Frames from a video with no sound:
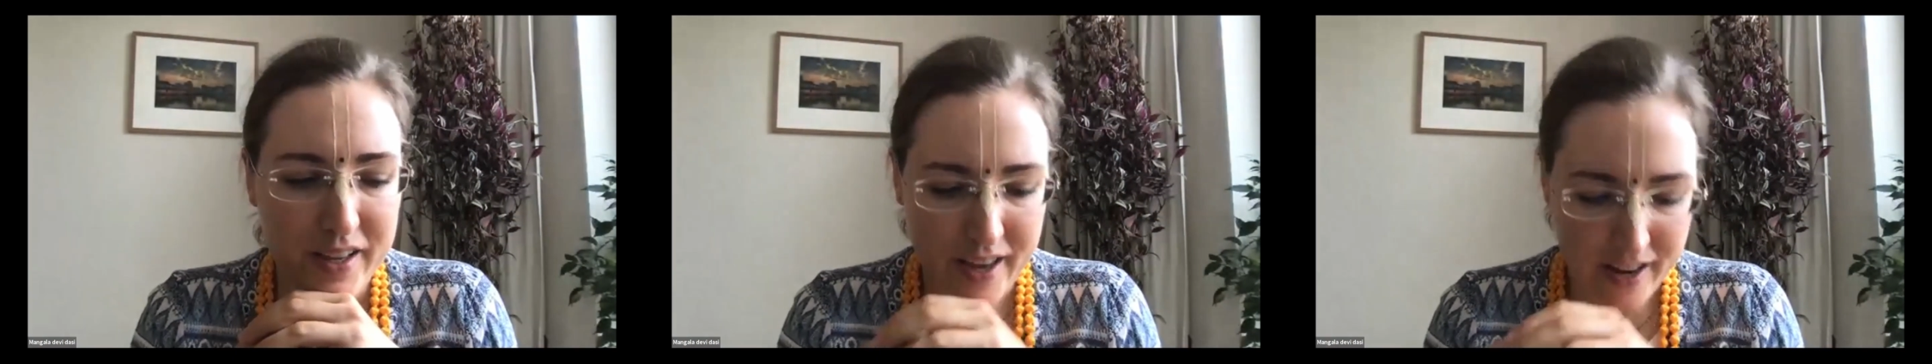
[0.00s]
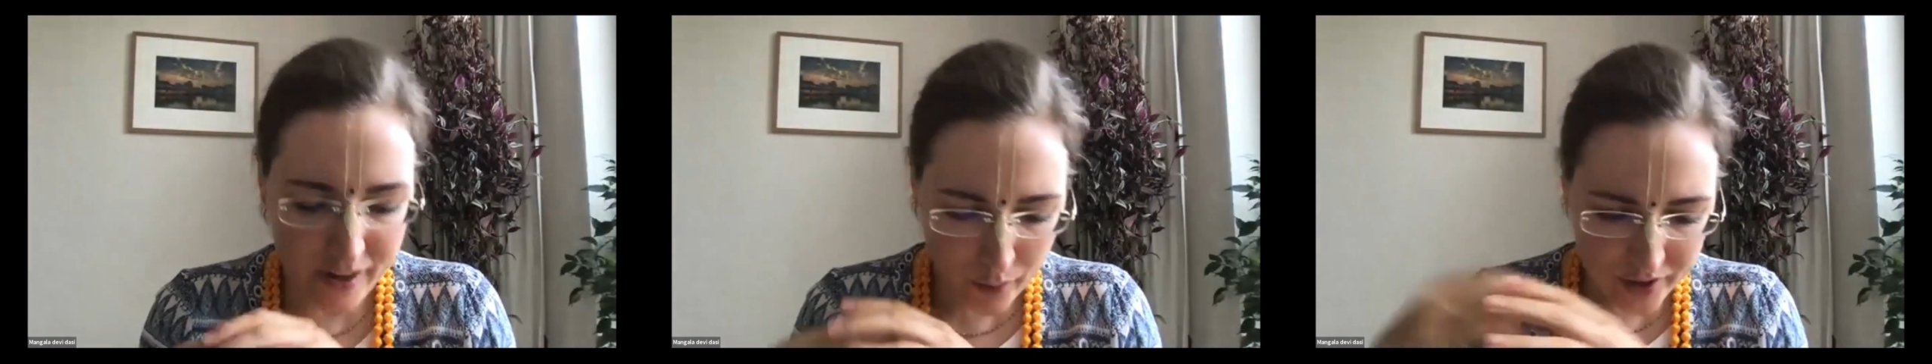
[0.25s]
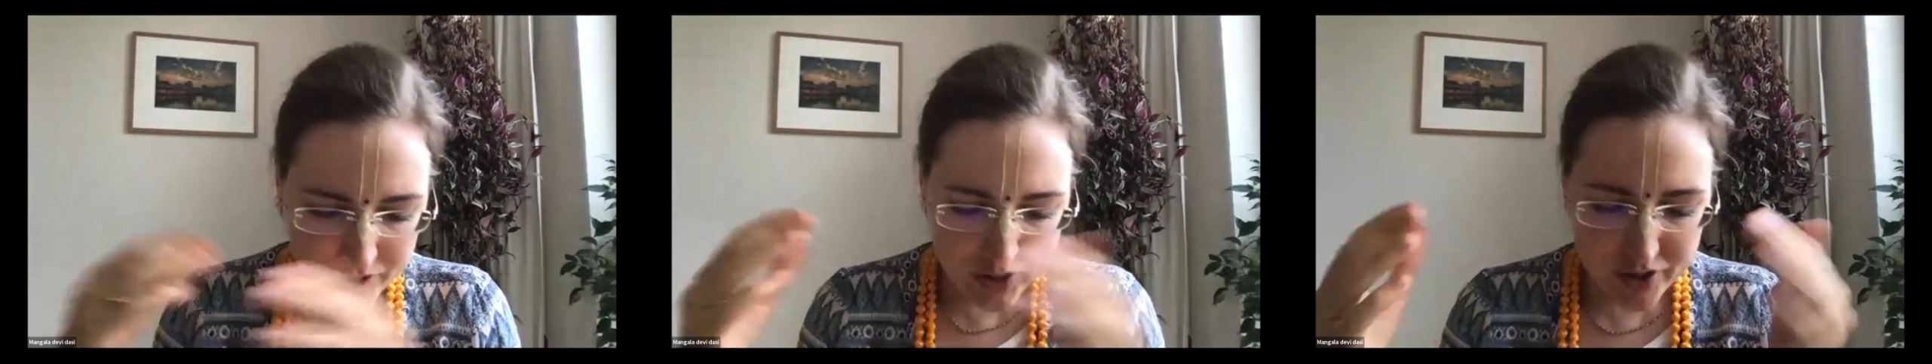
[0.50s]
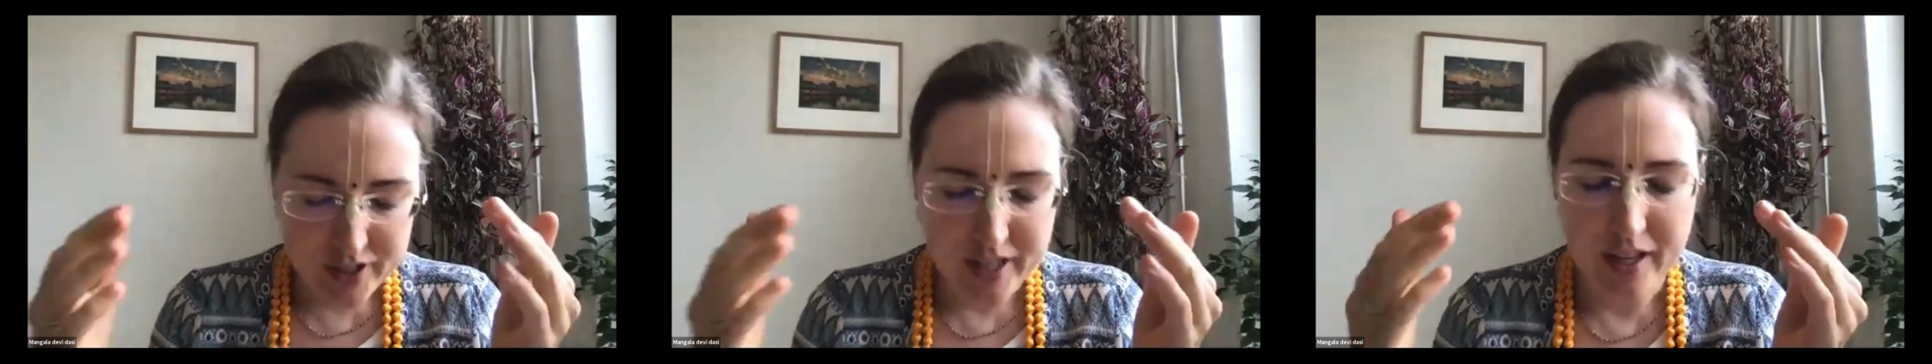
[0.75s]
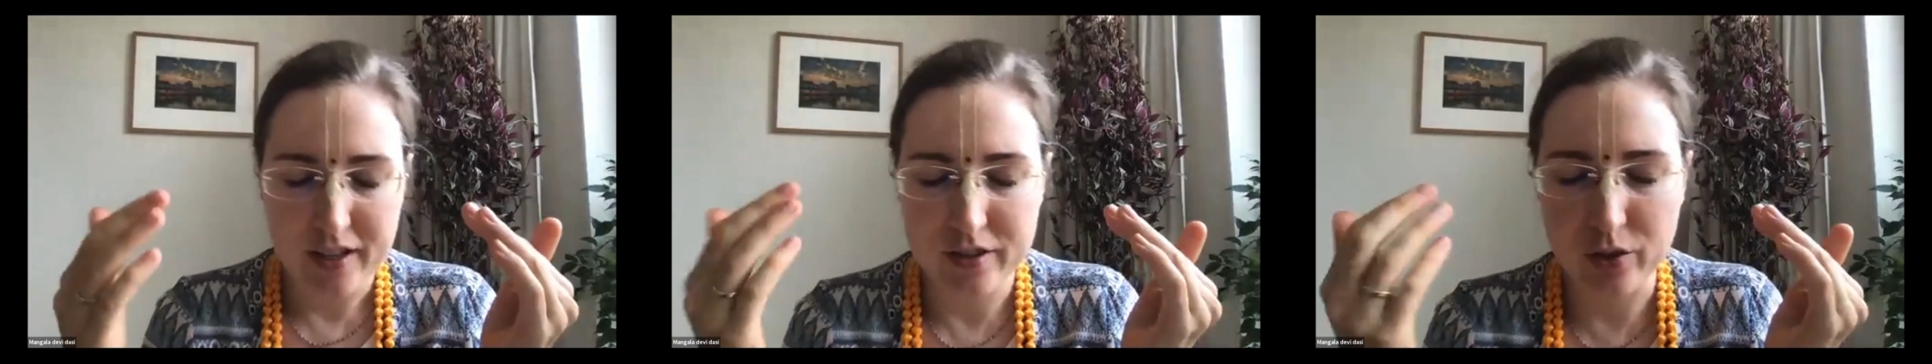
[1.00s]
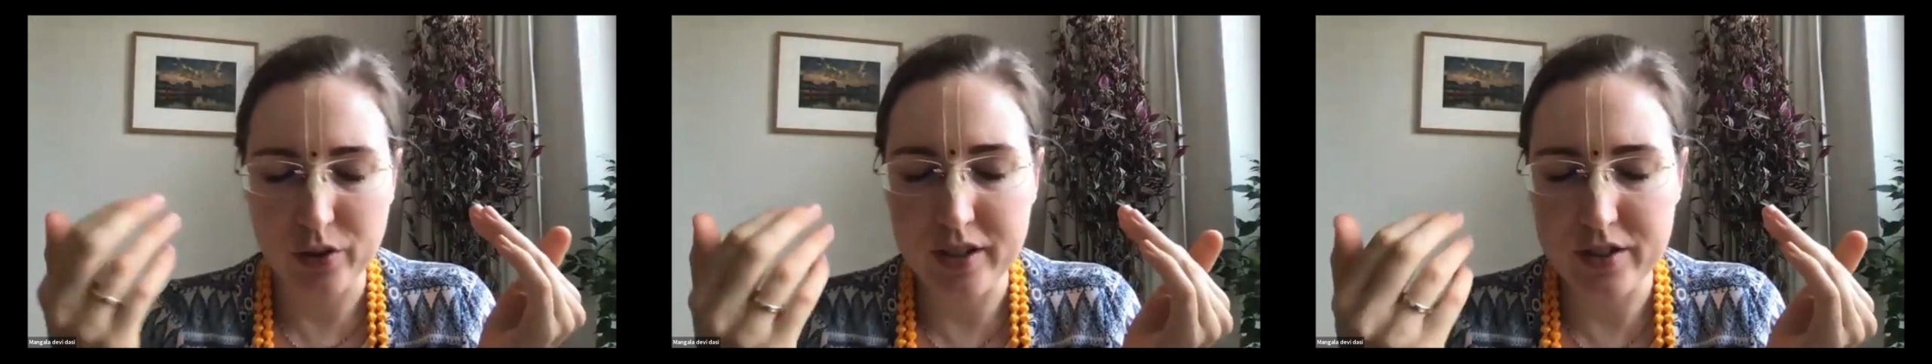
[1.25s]
And I want to
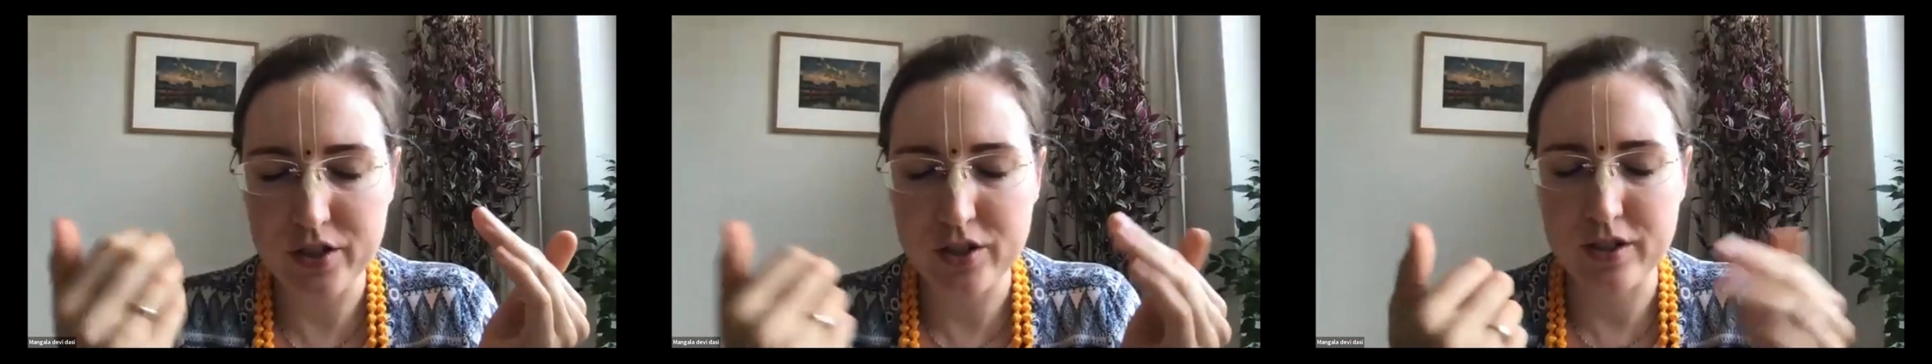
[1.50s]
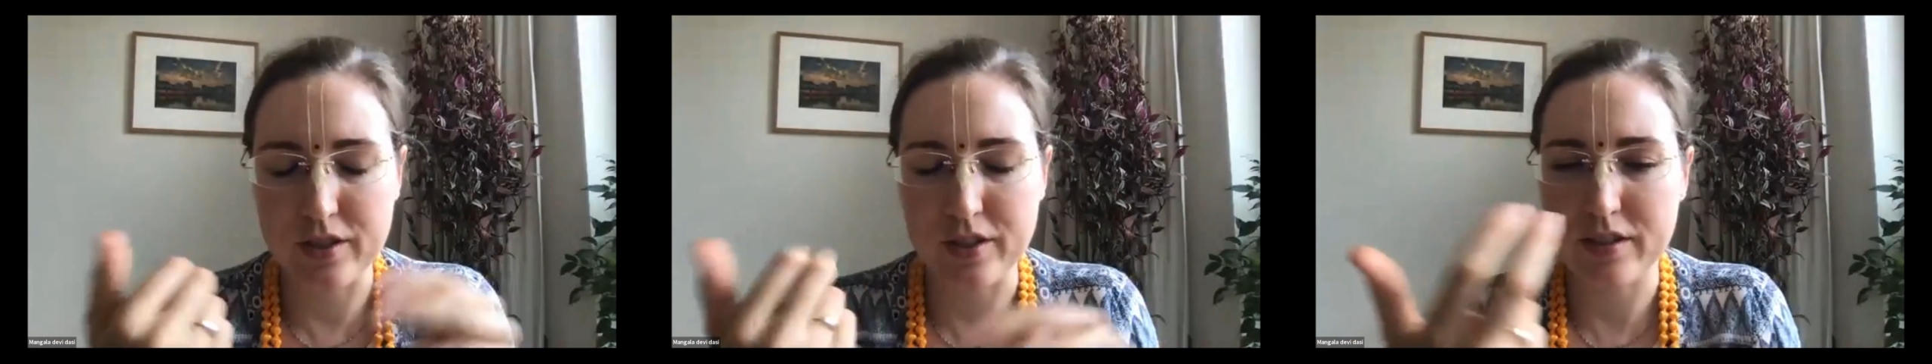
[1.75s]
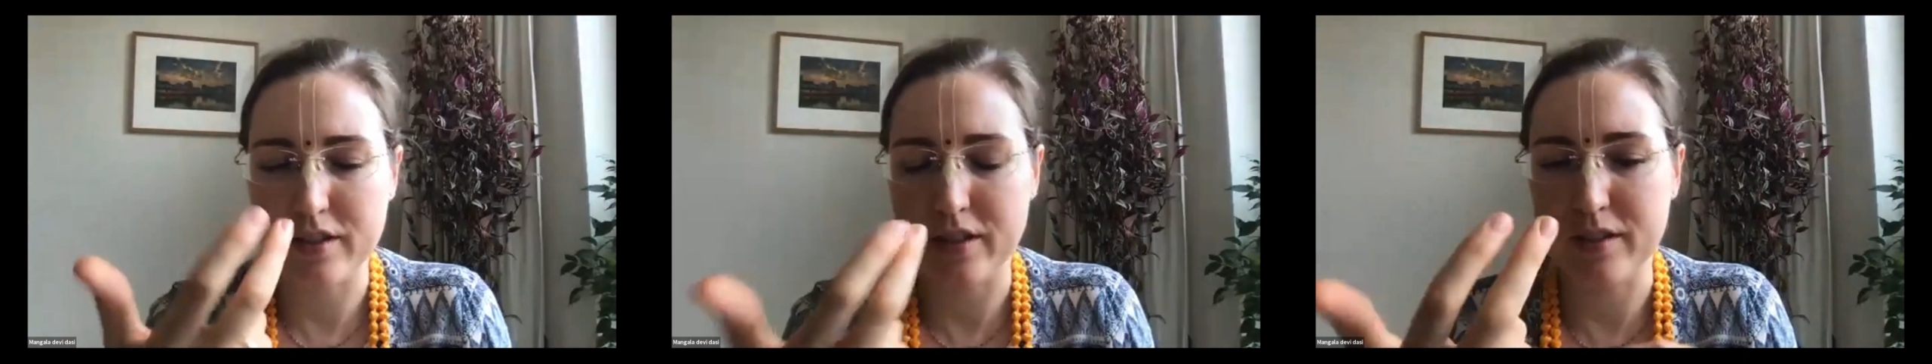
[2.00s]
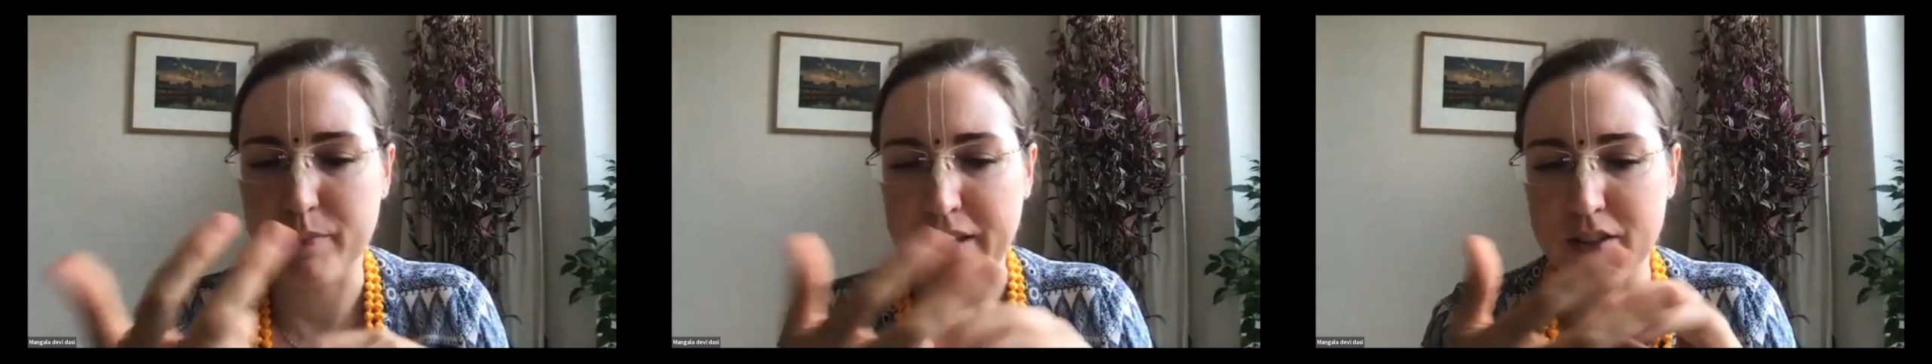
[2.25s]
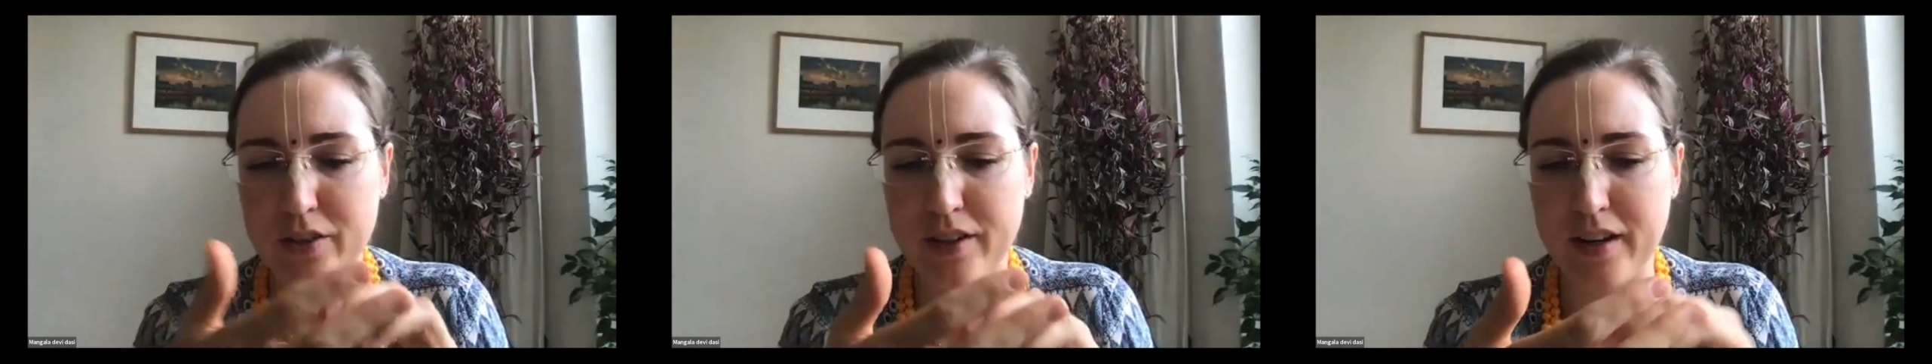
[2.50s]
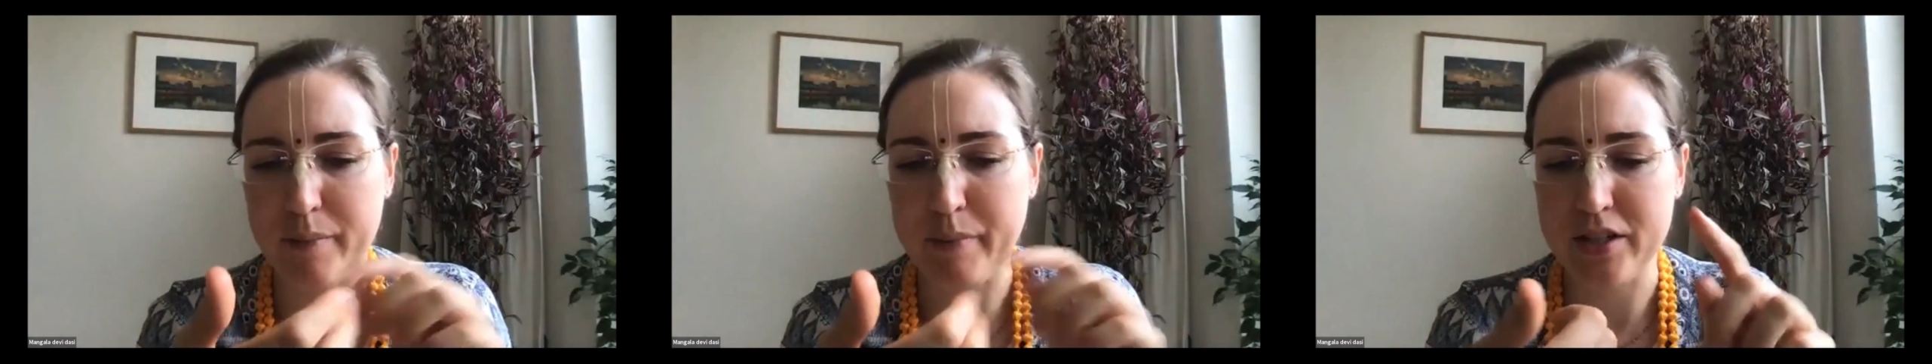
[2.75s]
so this mantra
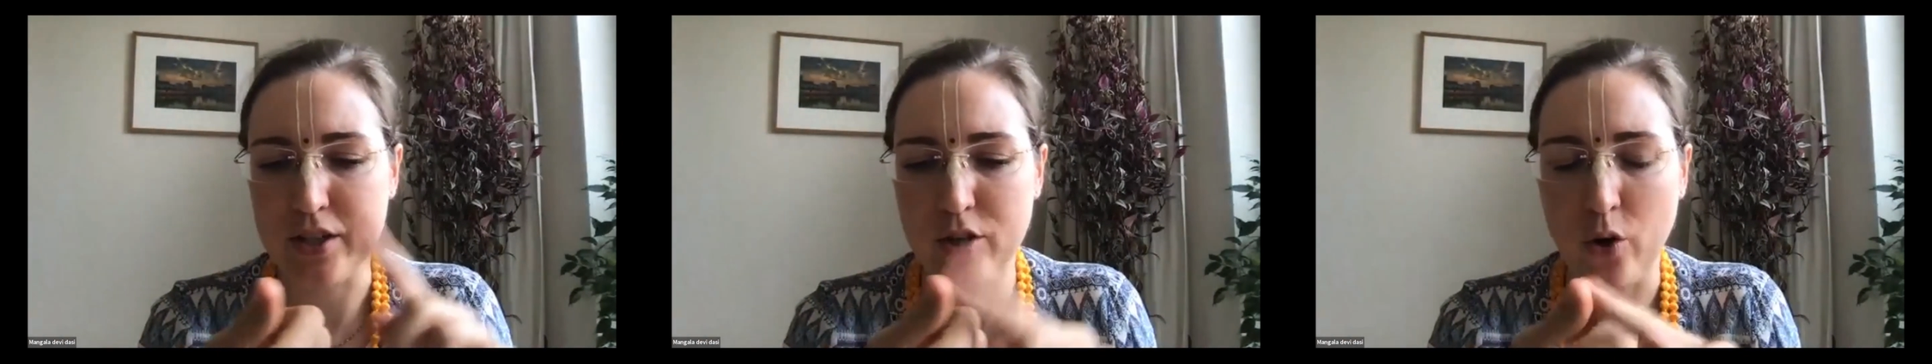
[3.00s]
that I mentioned,